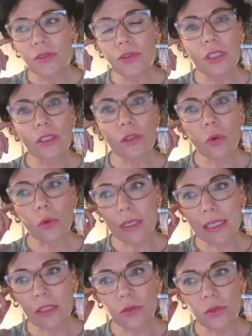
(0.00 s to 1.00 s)
estrogen
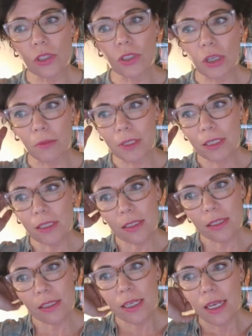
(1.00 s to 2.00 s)
or estrogen
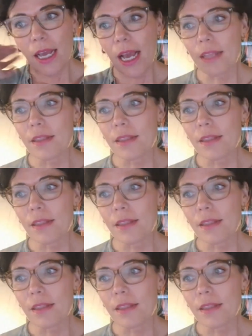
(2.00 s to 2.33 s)
dominance,